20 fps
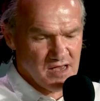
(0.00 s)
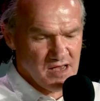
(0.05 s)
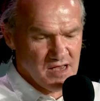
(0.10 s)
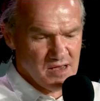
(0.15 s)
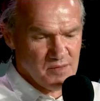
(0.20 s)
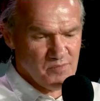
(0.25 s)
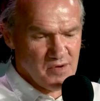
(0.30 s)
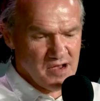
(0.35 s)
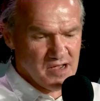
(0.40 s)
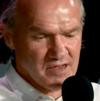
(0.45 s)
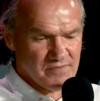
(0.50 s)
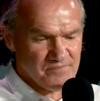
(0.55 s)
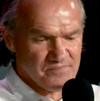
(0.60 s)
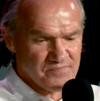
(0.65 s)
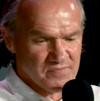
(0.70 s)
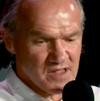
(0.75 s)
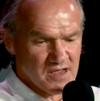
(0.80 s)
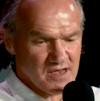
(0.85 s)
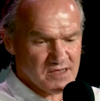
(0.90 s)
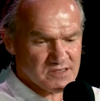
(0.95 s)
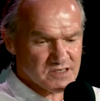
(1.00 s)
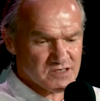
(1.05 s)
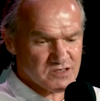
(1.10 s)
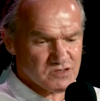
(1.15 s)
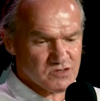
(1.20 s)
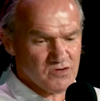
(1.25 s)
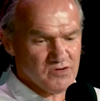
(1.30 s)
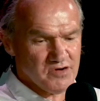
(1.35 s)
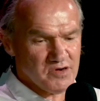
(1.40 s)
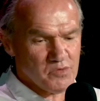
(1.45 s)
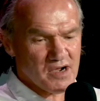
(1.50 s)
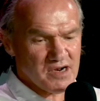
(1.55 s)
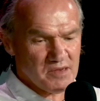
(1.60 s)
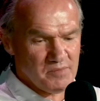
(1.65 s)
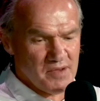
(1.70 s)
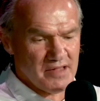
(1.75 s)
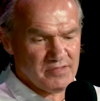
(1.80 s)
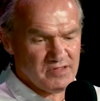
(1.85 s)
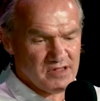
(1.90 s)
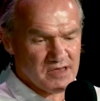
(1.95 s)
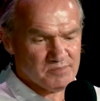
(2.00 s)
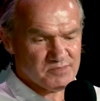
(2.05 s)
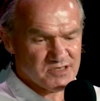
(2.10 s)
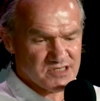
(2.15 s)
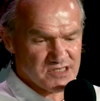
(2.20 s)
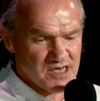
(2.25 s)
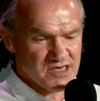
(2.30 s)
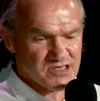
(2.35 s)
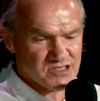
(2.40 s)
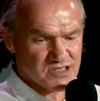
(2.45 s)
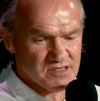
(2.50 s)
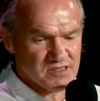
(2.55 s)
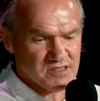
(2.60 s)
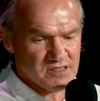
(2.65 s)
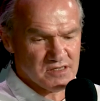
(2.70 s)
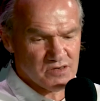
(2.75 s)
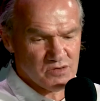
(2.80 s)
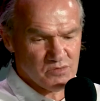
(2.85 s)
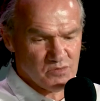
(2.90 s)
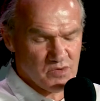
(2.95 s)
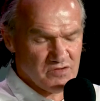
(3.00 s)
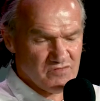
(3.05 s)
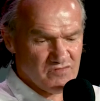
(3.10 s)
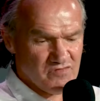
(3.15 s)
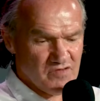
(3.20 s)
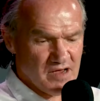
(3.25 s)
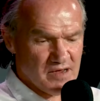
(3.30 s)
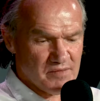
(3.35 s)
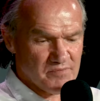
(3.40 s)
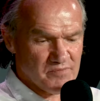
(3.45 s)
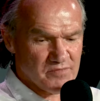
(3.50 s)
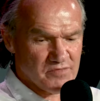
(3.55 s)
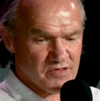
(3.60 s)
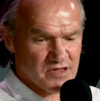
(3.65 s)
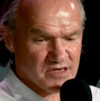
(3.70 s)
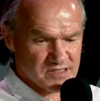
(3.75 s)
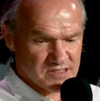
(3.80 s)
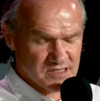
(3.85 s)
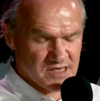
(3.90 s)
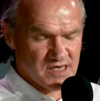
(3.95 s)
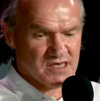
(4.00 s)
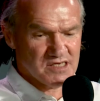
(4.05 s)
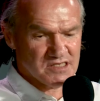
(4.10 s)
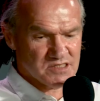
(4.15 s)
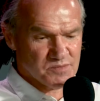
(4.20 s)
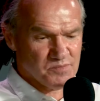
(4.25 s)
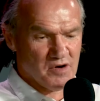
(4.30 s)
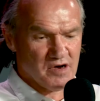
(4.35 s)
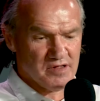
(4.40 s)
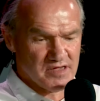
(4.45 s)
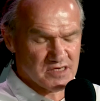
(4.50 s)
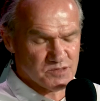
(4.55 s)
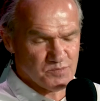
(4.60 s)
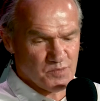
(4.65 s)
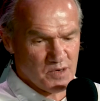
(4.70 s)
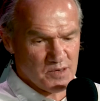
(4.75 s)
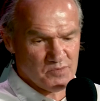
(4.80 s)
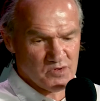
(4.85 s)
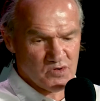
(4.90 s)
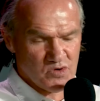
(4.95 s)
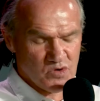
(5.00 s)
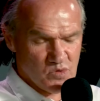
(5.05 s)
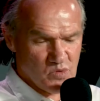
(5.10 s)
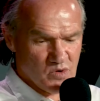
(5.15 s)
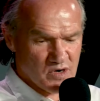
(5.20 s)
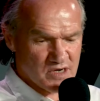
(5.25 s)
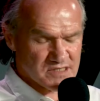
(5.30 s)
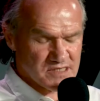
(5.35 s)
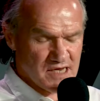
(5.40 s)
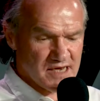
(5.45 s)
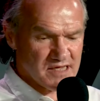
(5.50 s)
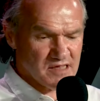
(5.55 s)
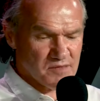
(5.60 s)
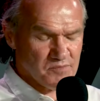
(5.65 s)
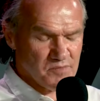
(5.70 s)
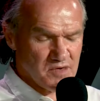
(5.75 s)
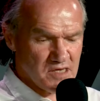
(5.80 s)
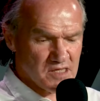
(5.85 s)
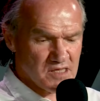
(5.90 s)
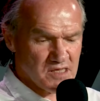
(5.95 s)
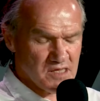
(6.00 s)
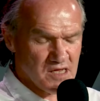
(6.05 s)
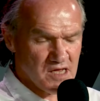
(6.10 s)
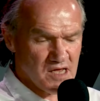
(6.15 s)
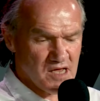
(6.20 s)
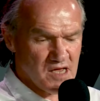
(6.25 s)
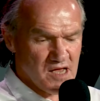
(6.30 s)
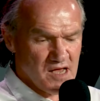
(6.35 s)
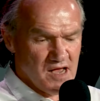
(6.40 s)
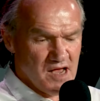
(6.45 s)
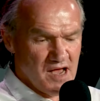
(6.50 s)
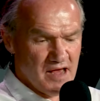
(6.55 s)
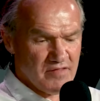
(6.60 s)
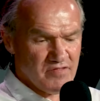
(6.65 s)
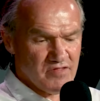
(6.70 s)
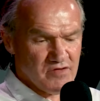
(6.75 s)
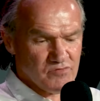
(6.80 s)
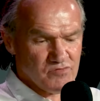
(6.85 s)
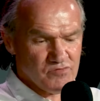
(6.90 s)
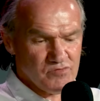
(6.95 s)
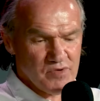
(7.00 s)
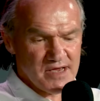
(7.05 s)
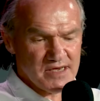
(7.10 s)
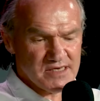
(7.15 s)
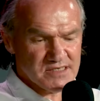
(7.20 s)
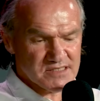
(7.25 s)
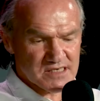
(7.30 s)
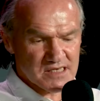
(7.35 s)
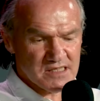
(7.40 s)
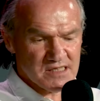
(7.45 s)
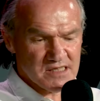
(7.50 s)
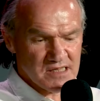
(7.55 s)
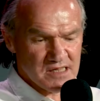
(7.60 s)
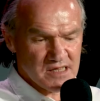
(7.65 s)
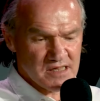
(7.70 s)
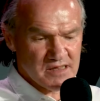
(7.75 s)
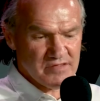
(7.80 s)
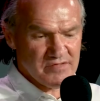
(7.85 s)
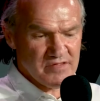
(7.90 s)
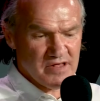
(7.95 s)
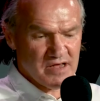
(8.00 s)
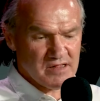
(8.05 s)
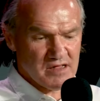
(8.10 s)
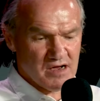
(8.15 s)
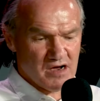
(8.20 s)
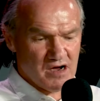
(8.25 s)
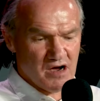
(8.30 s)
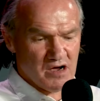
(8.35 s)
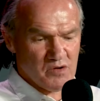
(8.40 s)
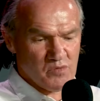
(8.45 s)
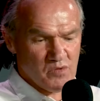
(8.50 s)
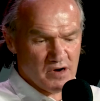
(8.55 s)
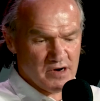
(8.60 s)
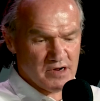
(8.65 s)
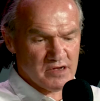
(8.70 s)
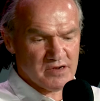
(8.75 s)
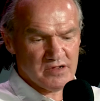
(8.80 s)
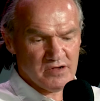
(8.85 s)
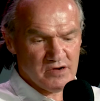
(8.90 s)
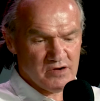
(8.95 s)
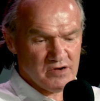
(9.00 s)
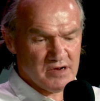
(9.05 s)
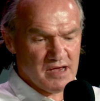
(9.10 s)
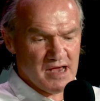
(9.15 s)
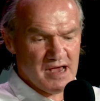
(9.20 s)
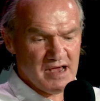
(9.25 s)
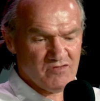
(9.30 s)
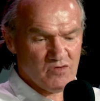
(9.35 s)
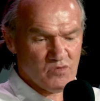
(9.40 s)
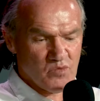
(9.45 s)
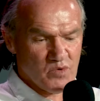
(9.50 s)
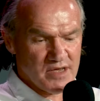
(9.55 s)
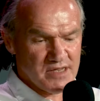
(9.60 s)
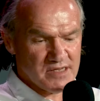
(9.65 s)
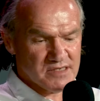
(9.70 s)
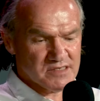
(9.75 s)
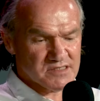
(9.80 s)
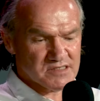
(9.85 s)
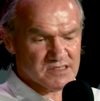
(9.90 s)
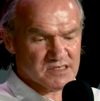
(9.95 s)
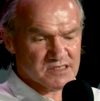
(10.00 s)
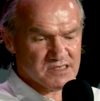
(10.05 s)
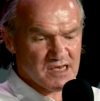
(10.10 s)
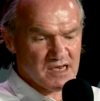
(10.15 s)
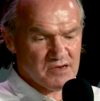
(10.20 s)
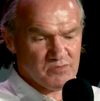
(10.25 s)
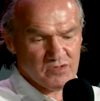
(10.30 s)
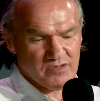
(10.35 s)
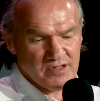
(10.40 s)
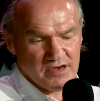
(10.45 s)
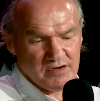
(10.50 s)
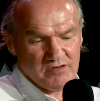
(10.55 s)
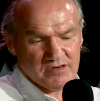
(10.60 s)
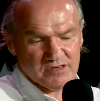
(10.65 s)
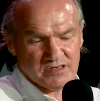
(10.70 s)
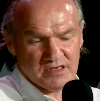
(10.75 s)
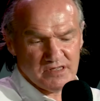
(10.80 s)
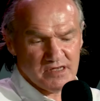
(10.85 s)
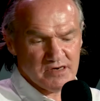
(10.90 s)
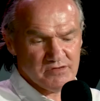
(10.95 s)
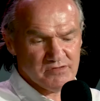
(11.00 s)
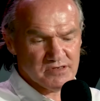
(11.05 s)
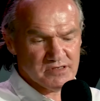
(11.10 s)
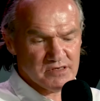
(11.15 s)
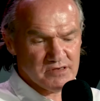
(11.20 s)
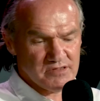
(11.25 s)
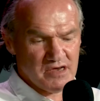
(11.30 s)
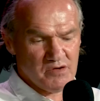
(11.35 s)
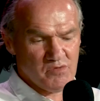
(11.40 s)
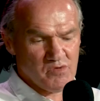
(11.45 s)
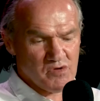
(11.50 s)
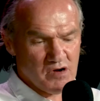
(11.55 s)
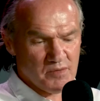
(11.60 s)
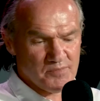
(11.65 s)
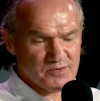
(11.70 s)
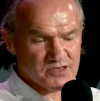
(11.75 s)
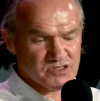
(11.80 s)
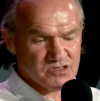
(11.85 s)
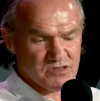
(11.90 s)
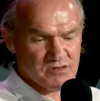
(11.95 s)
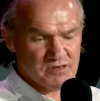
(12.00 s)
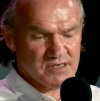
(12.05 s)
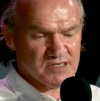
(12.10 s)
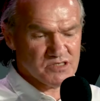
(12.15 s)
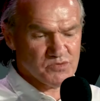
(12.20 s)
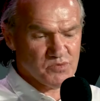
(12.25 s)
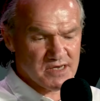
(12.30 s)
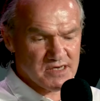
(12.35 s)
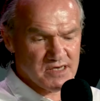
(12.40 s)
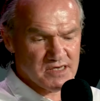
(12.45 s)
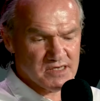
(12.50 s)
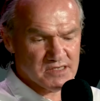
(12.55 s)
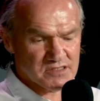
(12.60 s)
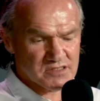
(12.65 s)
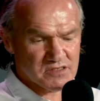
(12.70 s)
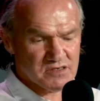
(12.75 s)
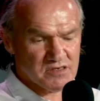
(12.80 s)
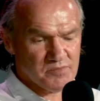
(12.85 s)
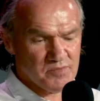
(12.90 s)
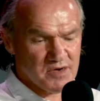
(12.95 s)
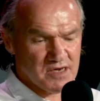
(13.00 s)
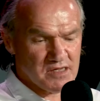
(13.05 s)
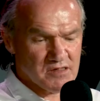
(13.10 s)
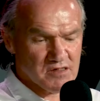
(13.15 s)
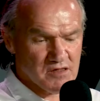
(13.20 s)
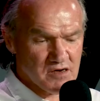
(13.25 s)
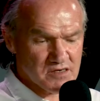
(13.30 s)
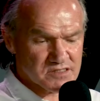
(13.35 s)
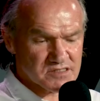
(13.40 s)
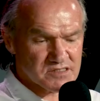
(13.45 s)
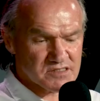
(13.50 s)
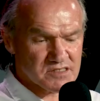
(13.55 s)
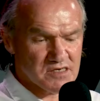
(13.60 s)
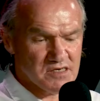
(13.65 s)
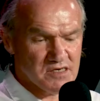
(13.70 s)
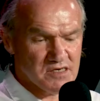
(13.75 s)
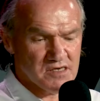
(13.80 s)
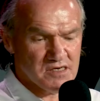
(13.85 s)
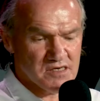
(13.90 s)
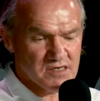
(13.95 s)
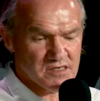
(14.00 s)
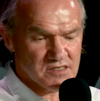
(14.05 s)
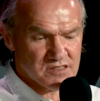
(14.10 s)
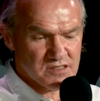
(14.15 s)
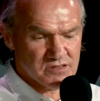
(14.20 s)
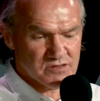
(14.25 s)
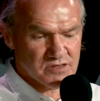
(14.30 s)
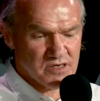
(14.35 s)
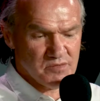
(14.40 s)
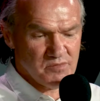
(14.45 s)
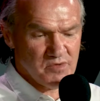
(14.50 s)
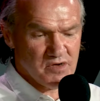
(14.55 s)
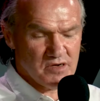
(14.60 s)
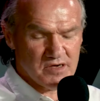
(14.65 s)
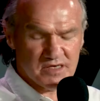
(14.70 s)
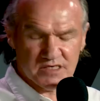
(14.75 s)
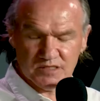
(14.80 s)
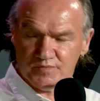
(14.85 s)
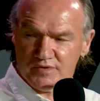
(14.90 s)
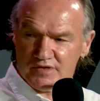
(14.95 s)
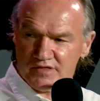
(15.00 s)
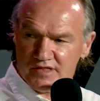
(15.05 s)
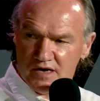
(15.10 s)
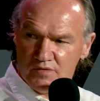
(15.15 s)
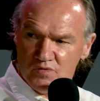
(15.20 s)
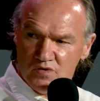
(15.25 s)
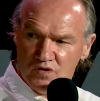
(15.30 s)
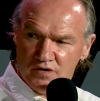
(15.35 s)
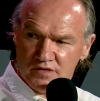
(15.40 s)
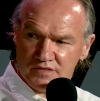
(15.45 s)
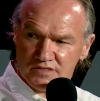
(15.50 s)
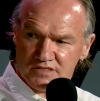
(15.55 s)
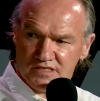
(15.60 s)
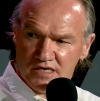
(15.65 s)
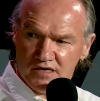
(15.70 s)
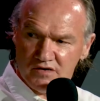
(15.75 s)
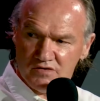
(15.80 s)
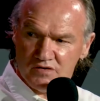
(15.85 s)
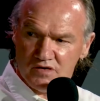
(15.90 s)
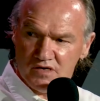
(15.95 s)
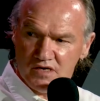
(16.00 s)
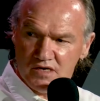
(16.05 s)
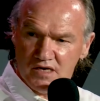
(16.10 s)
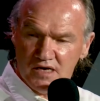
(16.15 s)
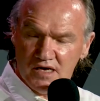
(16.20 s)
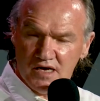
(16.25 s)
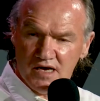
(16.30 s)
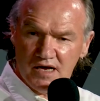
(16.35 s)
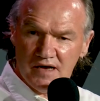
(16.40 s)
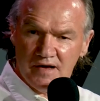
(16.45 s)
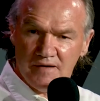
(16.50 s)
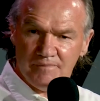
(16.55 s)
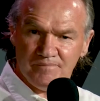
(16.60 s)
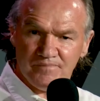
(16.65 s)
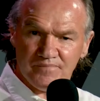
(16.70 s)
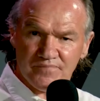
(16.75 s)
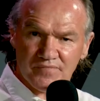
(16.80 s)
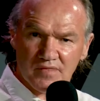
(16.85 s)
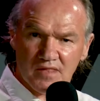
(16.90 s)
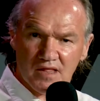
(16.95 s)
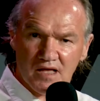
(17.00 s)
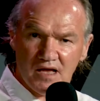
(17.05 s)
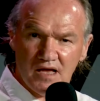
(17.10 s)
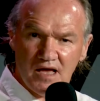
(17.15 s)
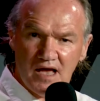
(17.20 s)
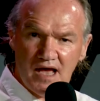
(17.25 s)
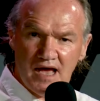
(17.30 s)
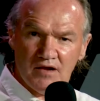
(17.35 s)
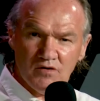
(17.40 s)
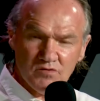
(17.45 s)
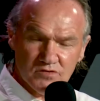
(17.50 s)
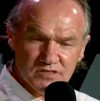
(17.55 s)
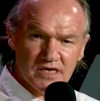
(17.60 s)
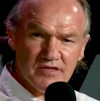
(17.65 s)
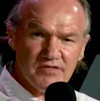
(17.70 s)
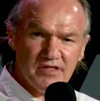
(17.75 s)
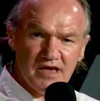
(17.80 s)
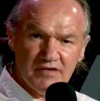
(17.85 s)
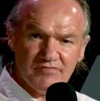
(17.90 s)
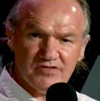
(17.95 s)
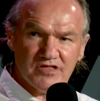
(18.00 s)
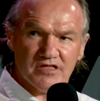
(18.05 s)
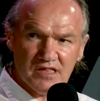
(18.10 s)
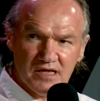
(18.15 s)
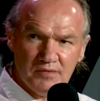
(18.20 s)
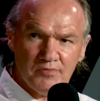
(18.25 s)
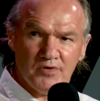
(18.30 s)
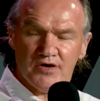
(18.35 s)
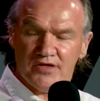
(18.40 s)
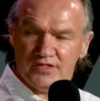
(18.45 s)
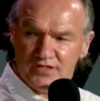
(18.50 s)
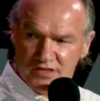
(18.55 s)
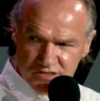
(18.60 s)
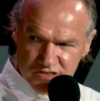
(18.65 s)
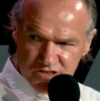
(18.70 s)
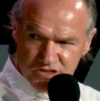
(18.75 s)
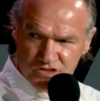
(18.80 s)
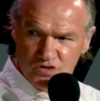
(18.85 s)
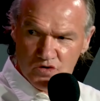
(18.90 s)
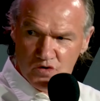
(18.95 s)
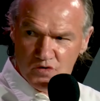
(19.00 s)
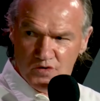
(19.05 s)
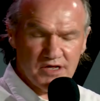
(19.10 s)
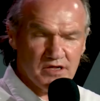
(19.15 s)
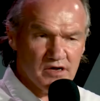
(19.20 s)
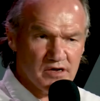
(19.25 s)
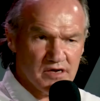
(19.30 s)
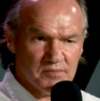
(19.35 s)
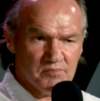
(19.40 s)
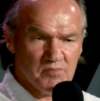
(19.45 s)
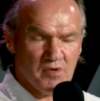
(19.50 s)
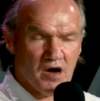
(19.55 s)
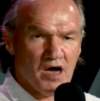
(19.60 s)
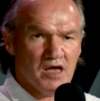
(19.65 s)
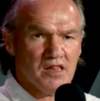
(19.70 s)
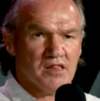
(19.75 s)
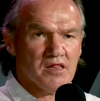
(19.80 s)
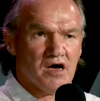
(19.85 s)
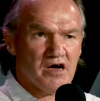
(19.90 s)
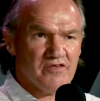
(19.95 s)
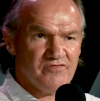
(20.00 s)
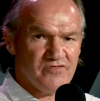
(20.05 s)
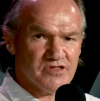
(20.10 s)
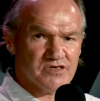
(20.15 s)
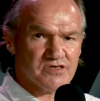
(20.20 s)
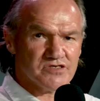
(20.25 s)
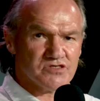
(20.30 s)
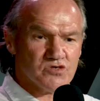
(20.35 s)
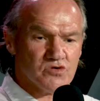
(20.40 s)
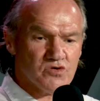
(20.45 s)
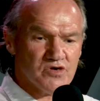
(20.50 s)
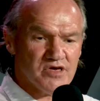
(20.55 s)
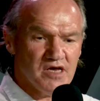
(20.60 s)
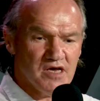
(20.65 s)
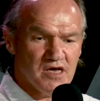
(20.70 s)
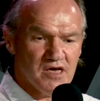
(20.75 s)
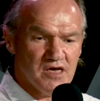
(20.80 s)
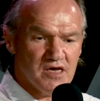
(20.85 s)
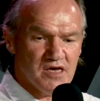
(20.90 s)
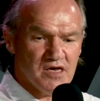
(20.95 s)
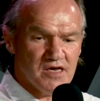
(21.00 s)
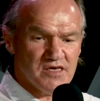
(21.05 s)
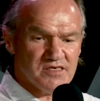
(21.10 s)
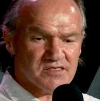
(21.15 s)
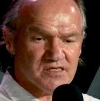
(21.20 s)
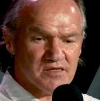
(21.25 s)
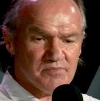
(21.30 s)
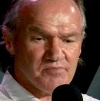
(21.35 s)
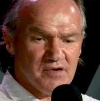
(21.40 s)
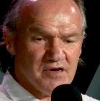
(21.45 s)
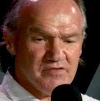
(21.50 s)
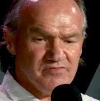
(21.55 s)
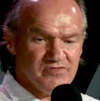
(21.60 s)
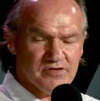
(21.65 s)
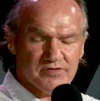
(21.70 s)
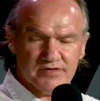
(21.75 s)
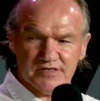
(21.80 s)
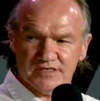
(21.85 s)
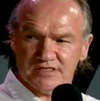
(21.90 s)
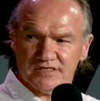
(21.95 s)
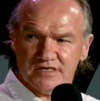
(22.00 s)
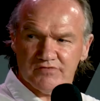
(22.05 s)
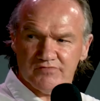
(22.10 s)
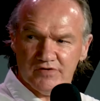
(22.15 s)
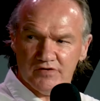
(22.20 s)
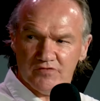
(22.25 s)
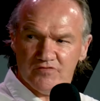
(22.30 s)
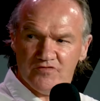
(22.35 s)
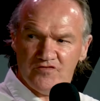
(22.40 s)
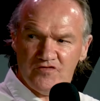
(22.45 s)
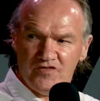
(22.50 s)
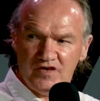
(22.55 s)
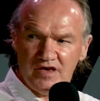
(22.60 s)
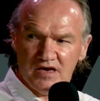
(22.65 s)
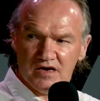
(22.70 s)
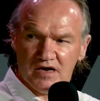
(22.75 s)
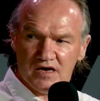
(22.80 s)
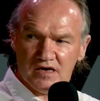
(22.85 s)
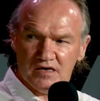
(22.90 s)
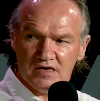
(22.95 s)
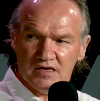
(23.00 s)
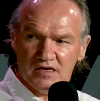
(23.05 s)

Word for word: But It's a story, one, about the obsession with um, these kids by these people who want to take them in. And the reason that I wanted her to have a win is to say, well, there, is, there, are, there were opportunities where kids could have been lost to communities, but they weren't. So, um, and also the other dilemma in the story, not in my life, in the story, is the mother is in real fear